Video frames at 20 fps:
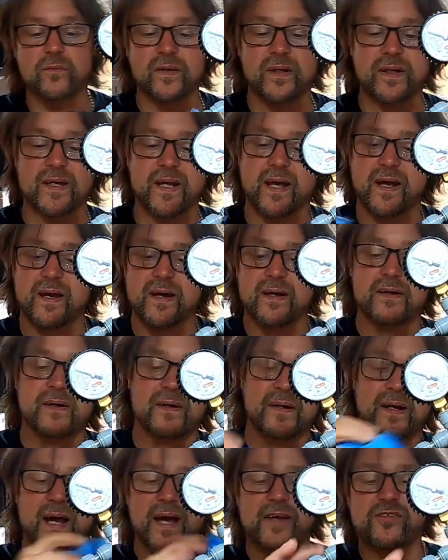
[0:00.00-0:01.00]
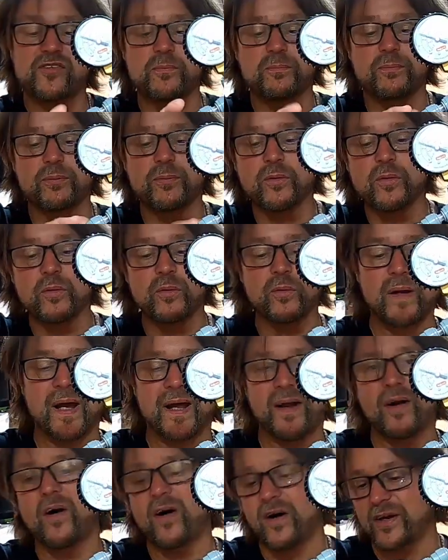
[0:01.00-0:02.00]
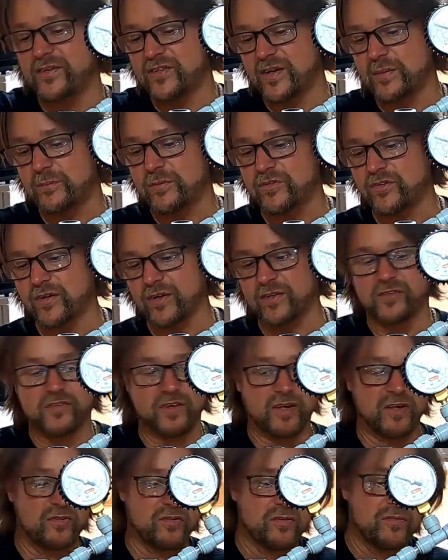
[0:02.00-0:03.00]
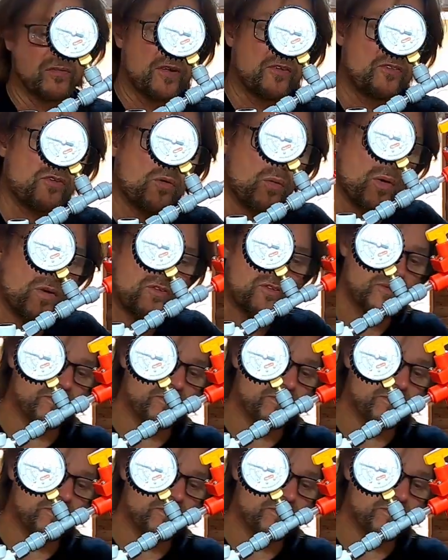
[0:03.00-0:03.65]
really had to brew at a high temperature, to tell you the truth. And it's always